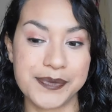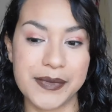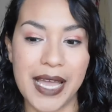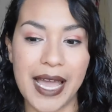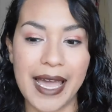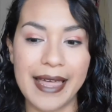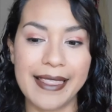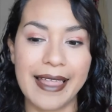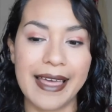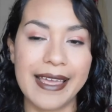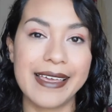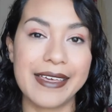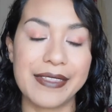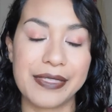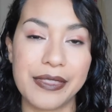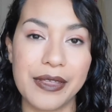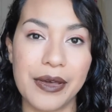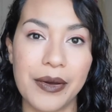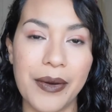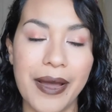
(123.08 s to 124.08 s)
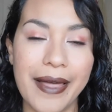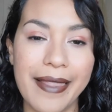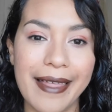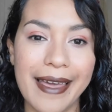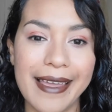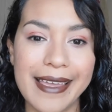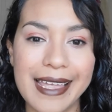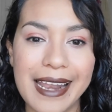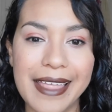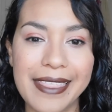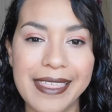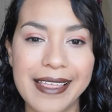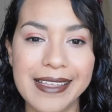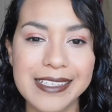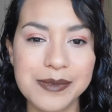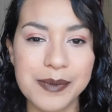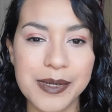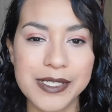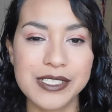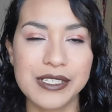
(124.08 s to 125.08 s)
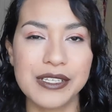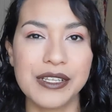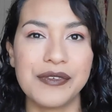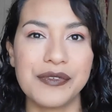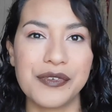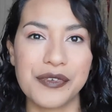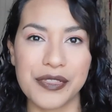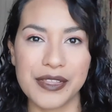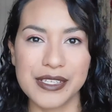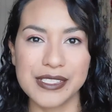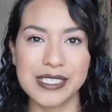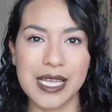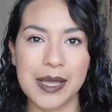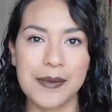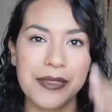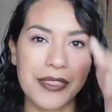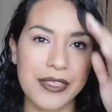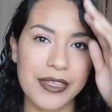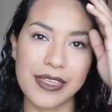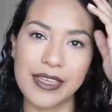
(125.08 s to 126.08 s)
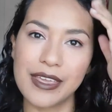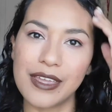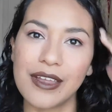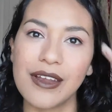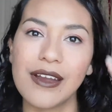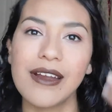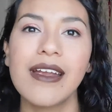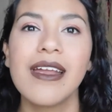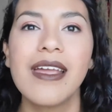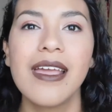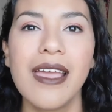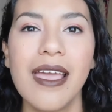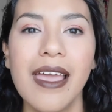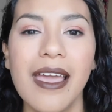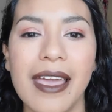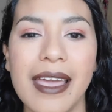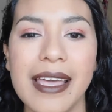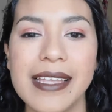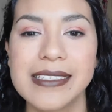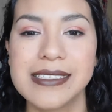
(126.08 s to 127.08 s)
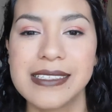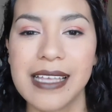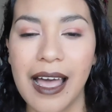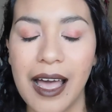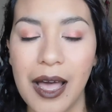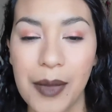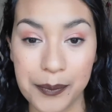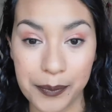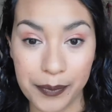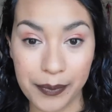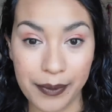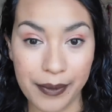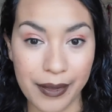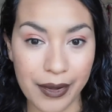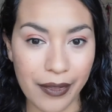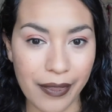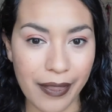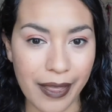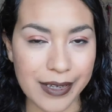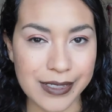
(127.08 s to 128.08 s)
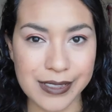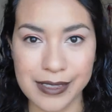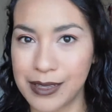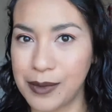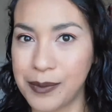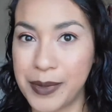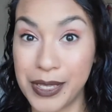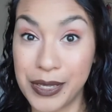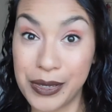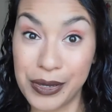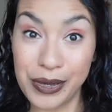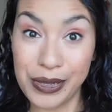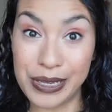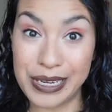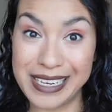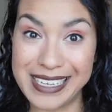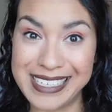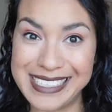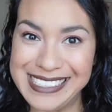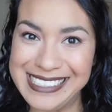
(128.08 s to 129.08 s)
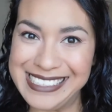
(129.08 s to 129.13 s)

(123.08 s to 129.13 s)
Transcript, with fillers: I like it though. I like it. I think especially for this time of the year, it's um, it'll actually be good.